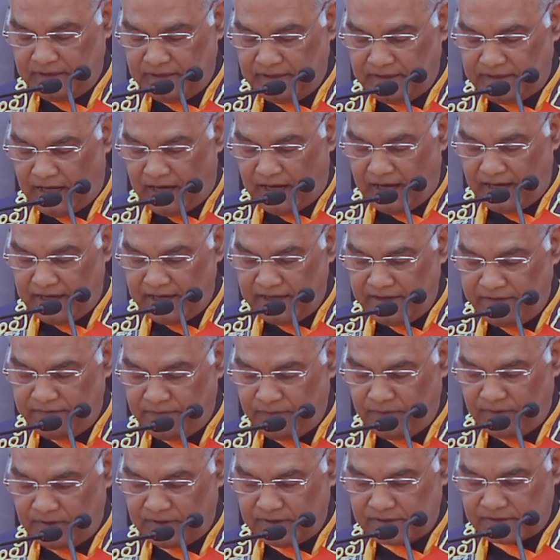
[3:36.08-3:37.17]
The early
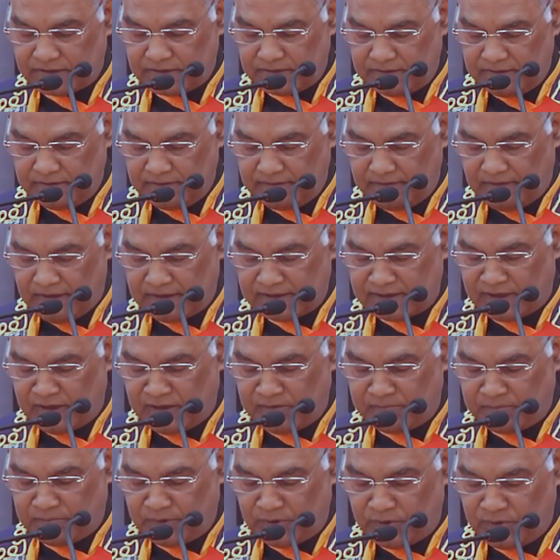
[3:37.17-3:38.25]
focus was
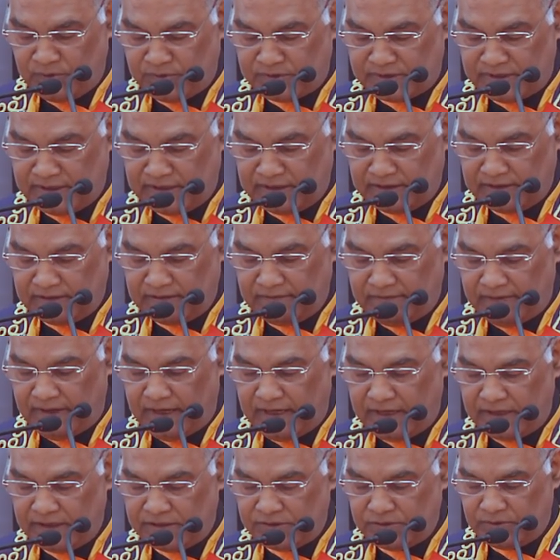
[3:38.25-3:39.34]
on producing
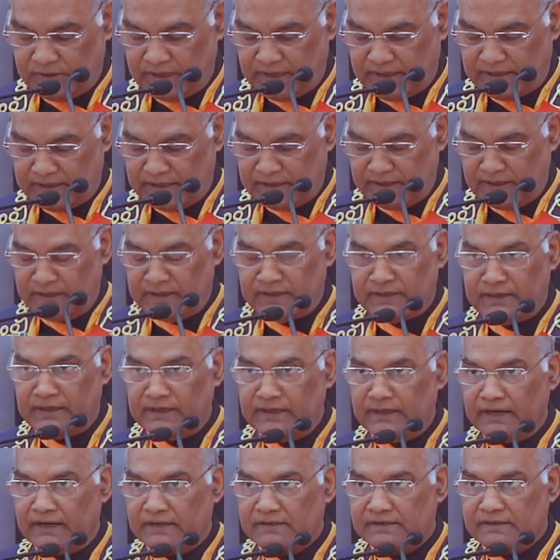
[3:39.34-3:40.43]
well-educated
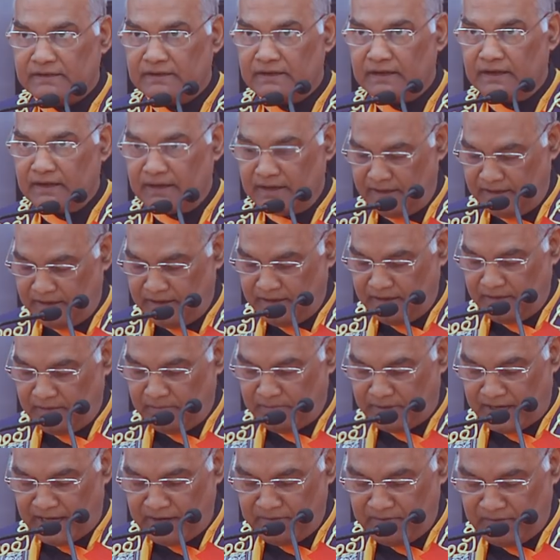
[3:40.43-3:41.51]
engineers,
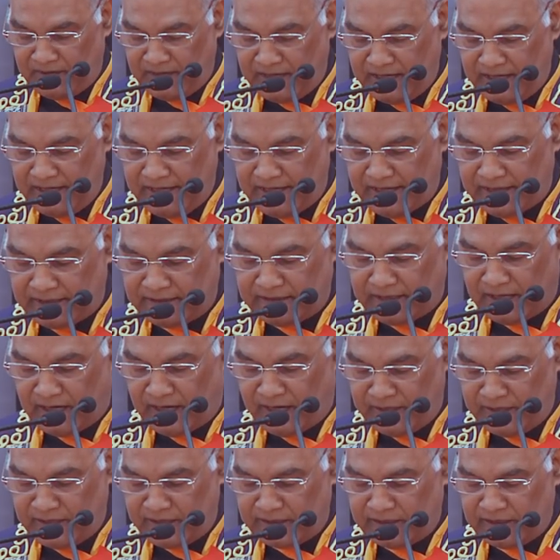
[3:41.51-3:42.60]
primarily at the
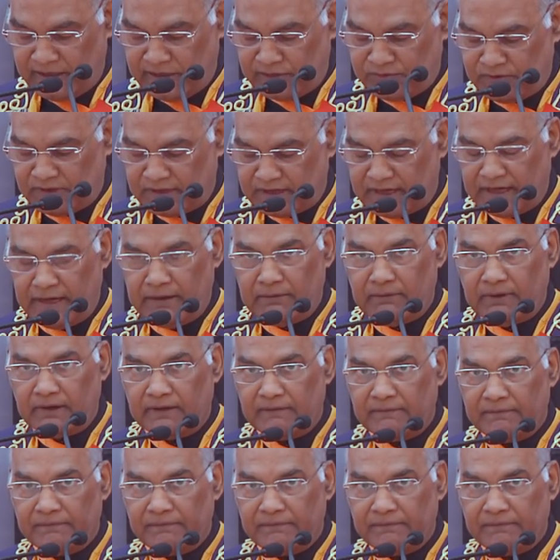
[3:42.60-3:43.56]
undergraduate level.